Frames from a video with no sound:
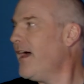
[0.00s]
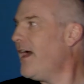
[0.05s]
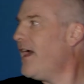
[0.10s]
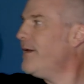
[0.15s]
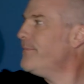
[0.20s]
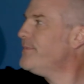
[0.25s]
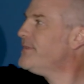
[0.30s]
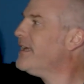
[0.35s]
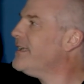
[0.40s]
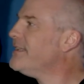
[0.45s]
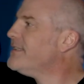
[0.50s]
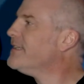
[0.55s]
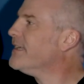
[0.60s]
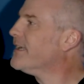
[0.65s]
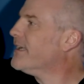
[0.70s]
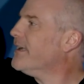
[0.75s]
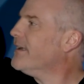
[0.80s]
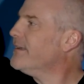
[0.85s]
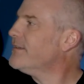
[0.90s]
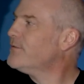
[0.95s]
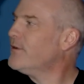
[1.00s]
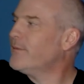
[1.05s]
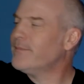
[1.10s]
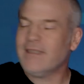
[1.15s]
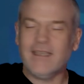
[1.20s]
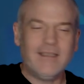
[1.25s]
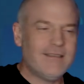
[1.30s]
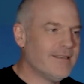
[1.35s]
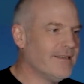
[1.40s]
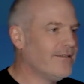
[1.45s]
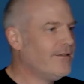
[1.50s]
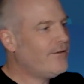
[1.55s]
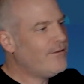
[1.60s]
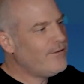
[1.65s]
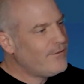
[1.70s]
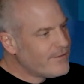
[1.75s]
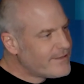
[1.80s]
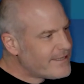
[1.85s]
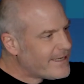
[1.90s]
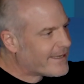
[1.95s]
Update ticket to update it.
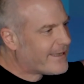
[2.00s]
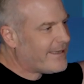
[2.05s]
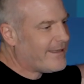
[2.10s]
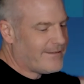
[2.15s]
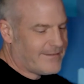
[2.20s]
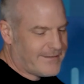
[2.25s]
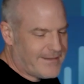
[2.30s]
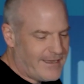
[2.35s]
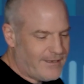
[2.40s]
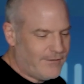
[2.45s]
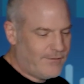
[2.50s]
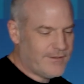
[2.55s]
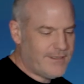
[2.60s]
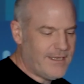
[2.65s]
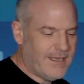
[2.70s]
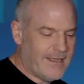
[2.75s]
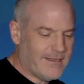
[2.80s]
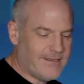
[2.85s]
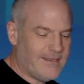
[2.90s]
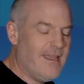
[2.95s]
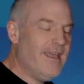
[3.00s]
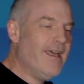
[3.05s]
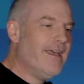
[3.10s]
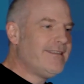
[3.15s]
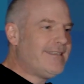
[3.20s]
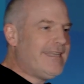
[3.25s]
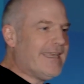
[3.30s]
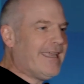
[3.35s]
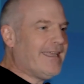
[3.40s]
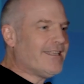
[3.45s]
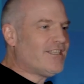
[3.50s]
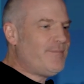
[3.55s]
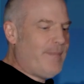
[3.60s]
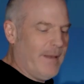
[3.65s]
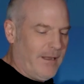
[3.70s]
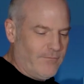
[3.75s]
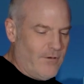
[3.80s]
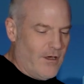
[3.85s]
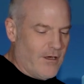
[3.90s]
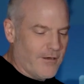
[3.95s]
All tickets, get all tickets. Ticket
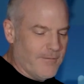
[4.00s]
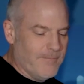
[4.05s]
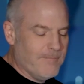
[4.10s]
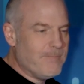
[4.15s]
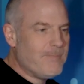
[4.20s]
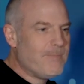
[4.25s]
spelt wrong.